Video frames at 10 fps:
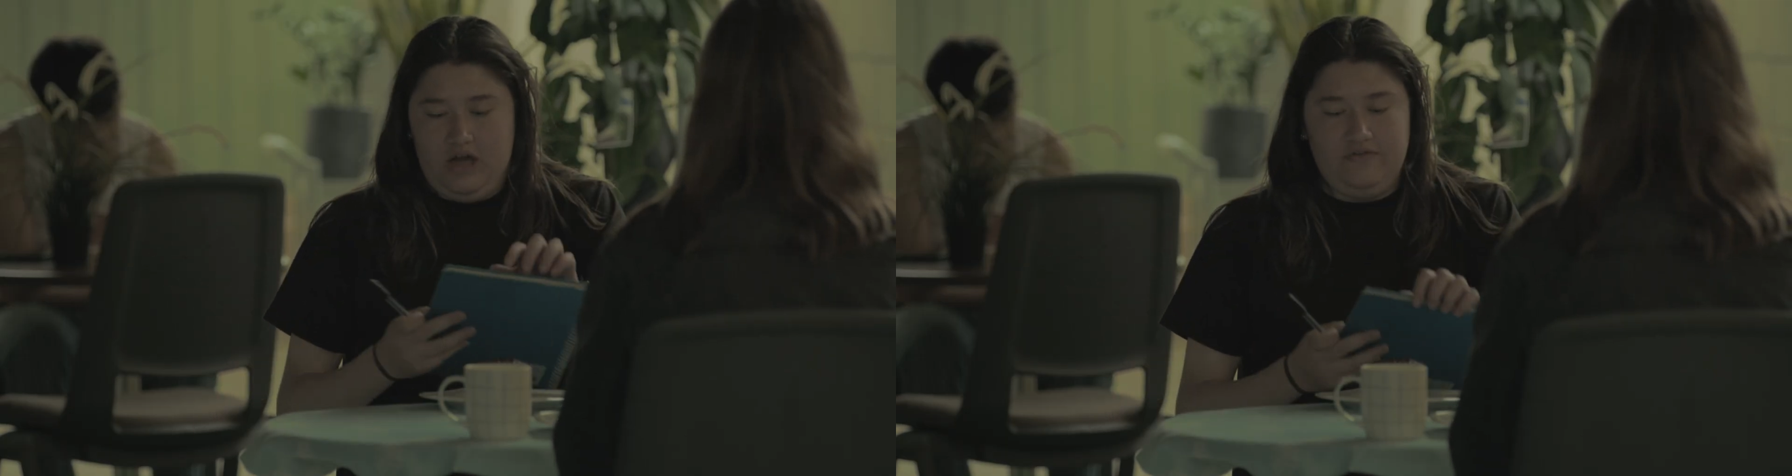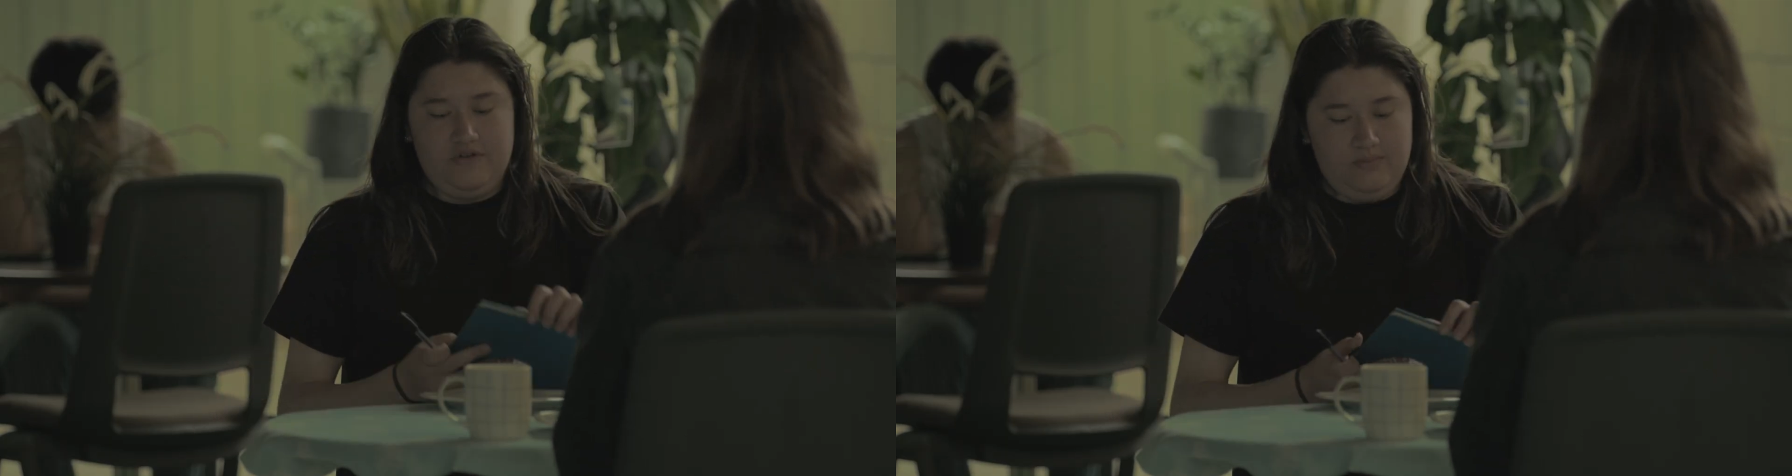
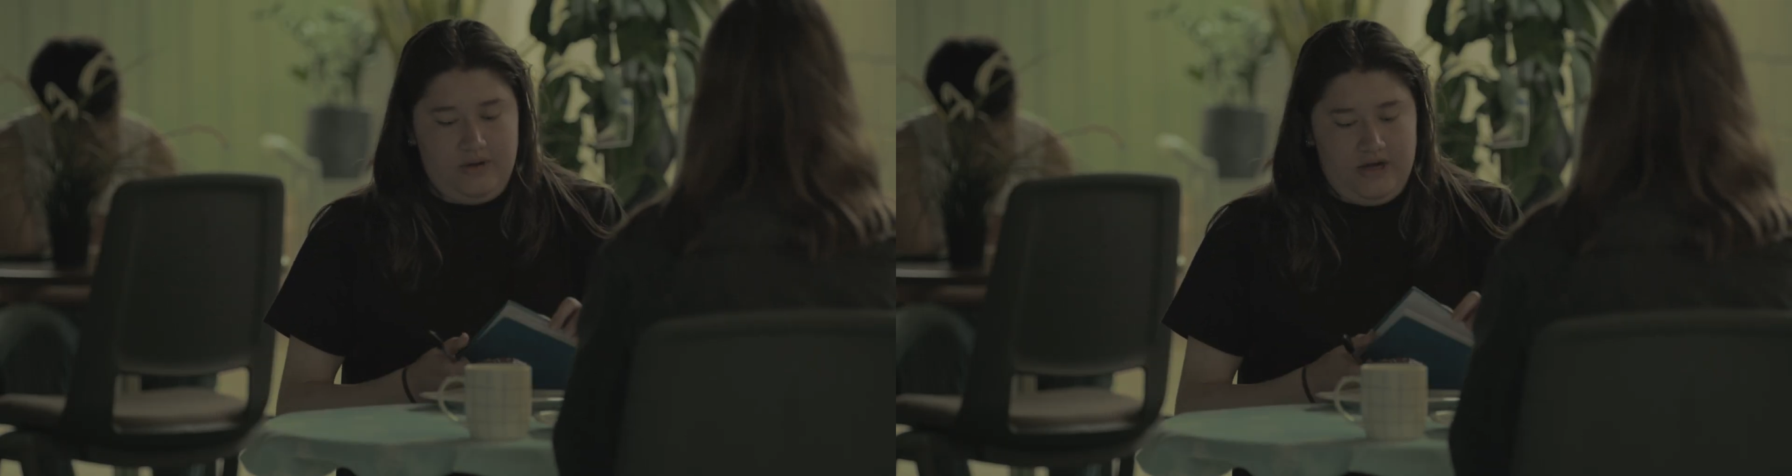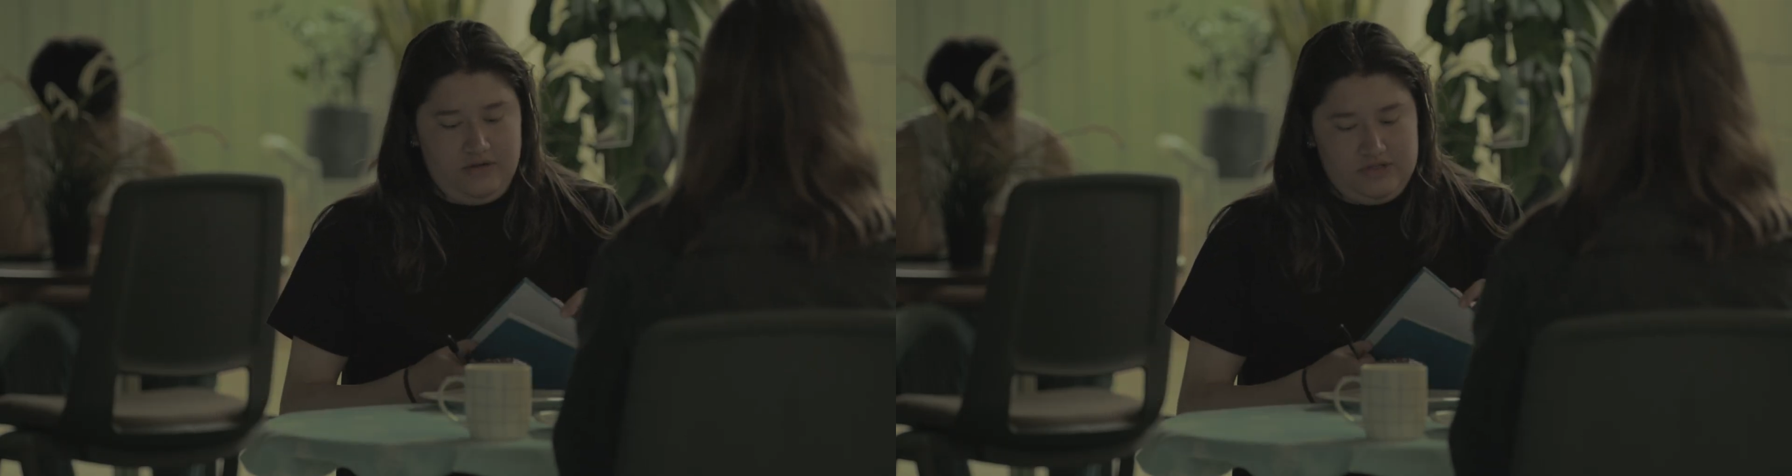I've
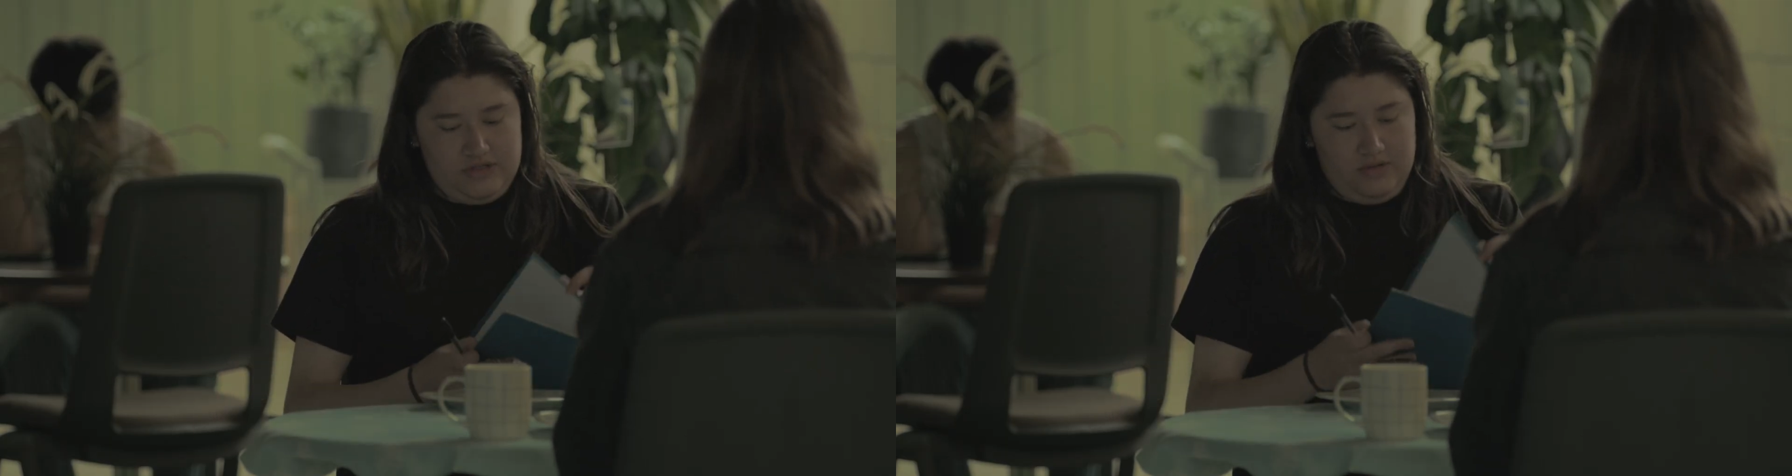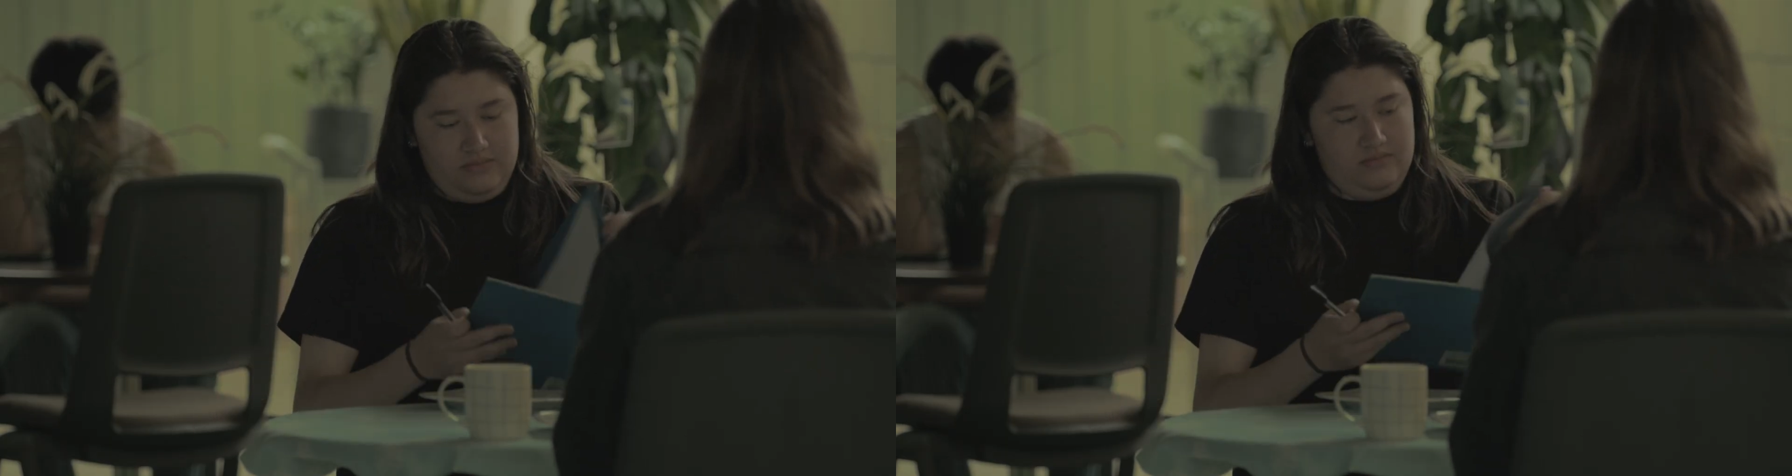compiled
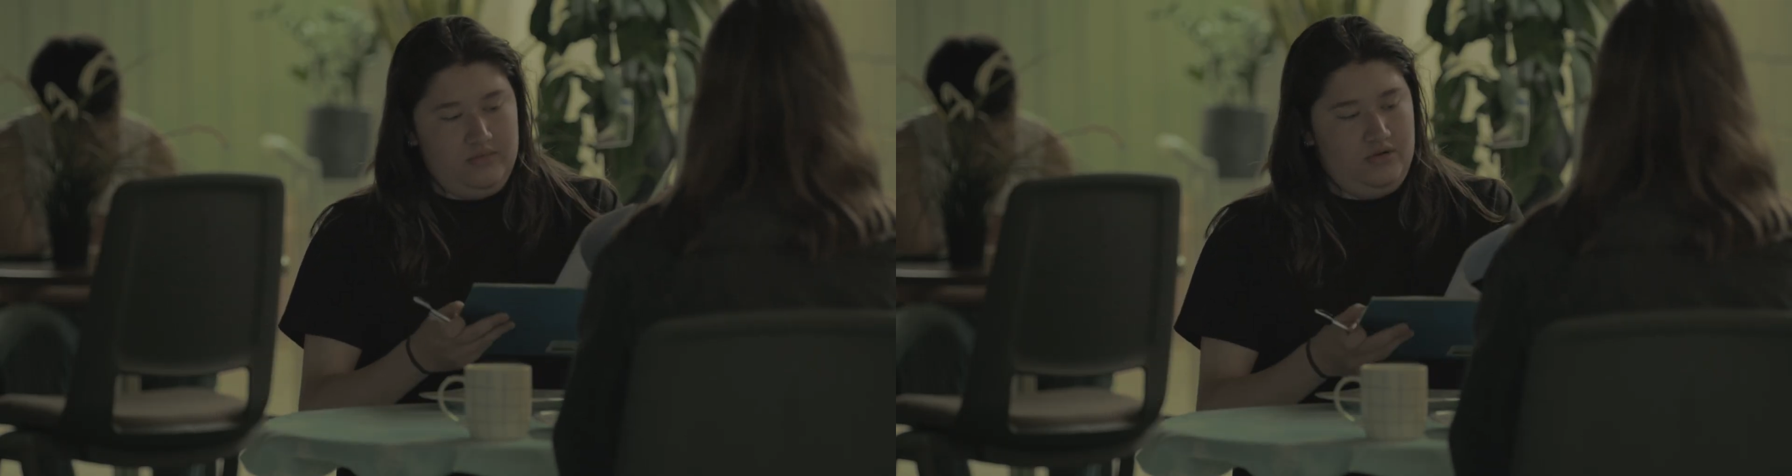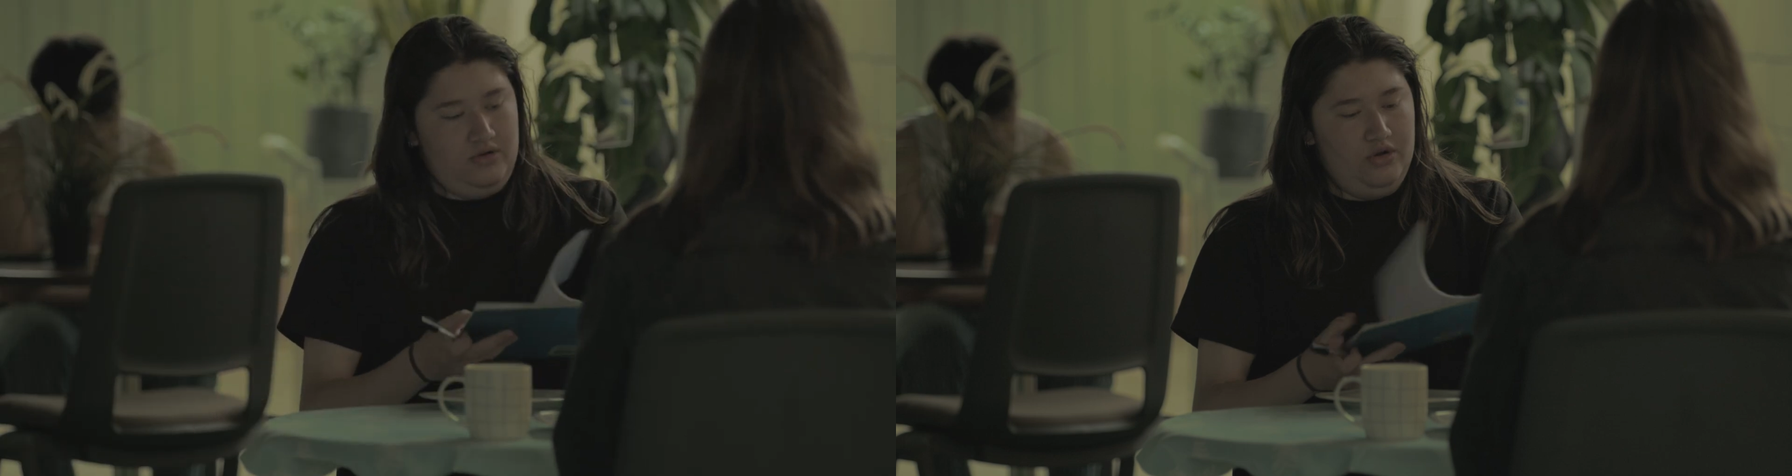
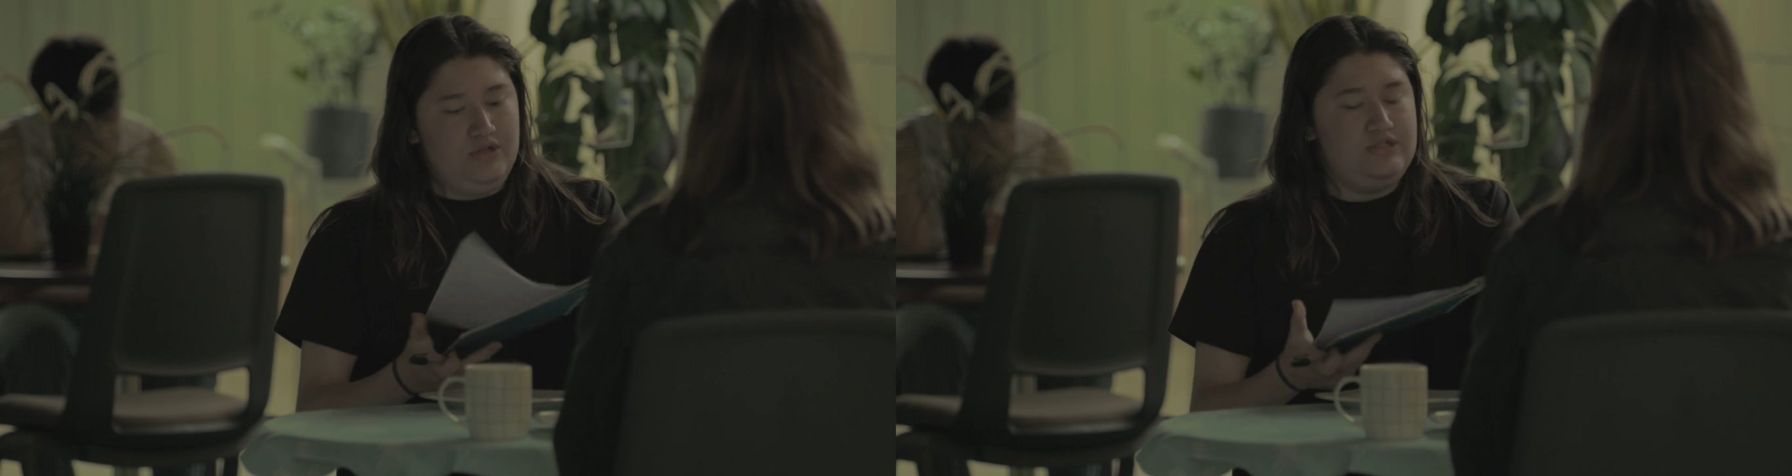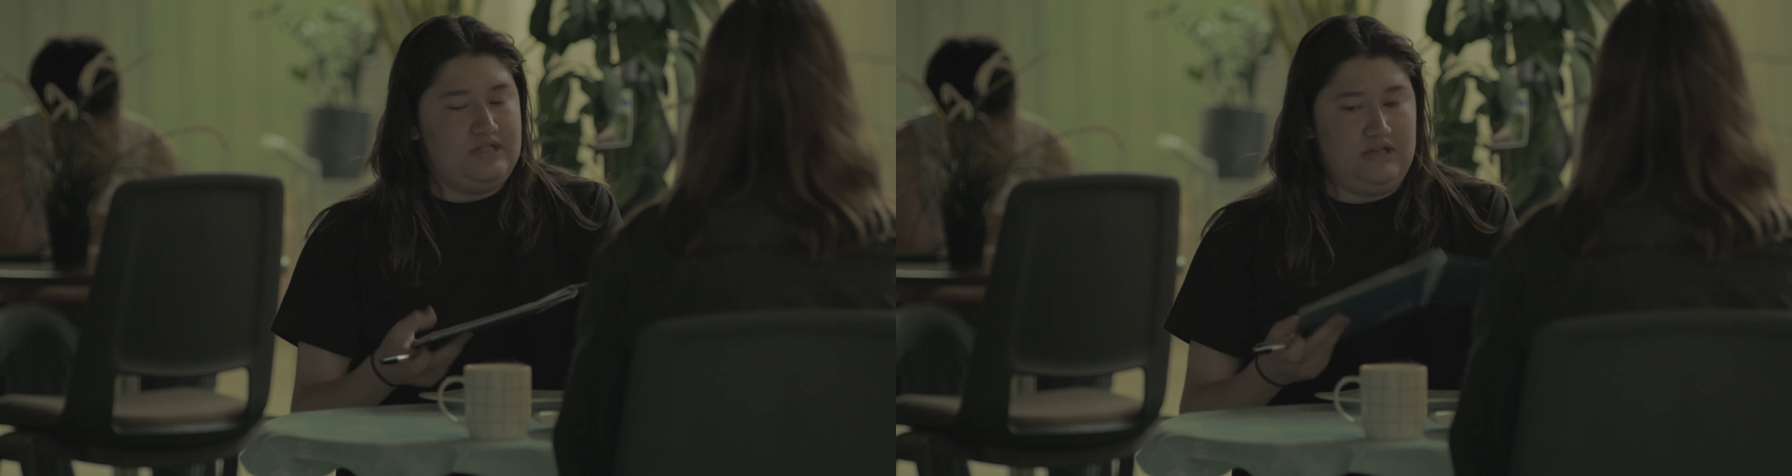some
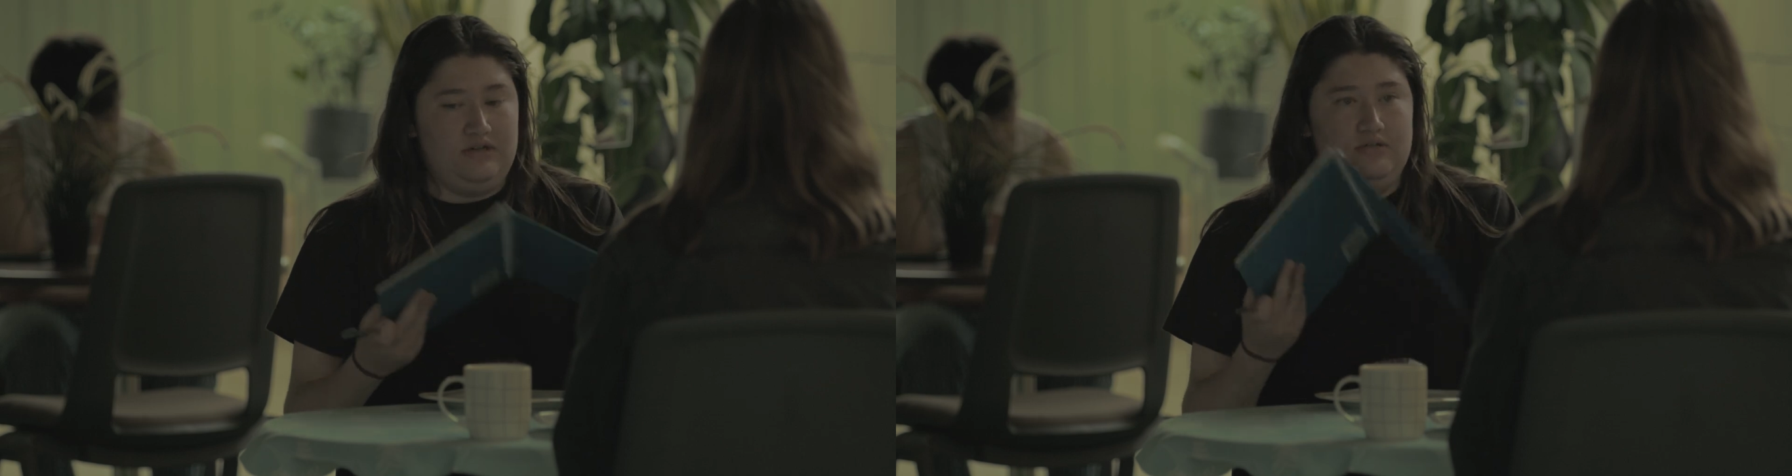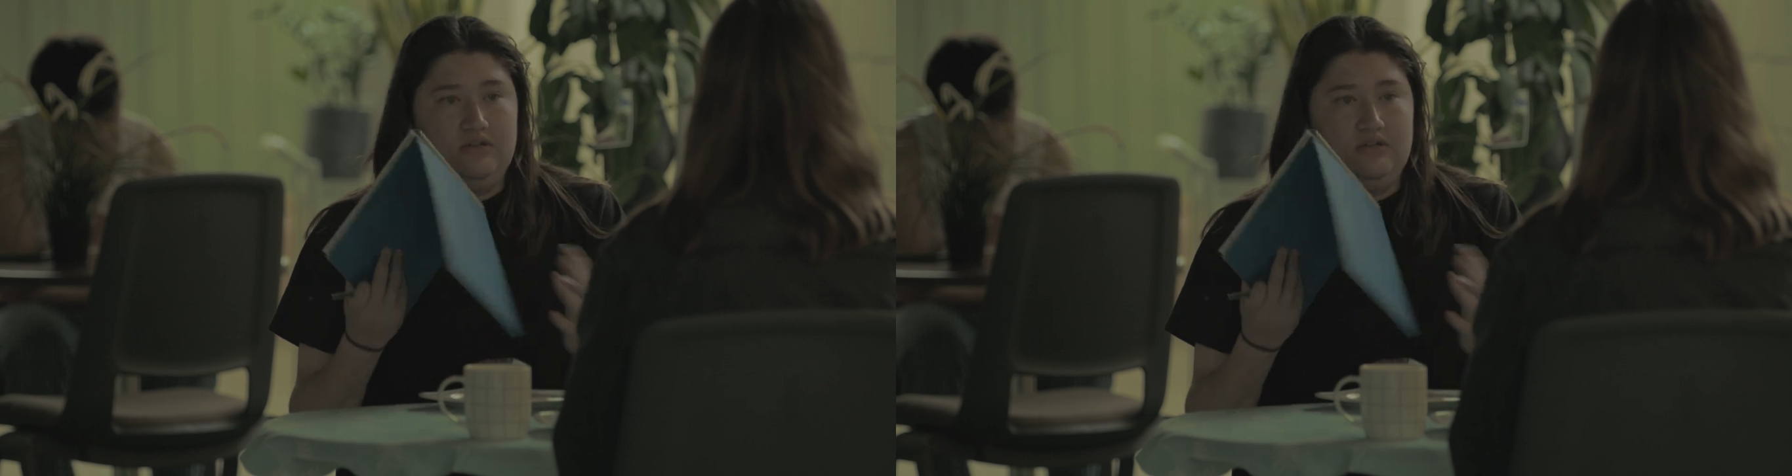notes here.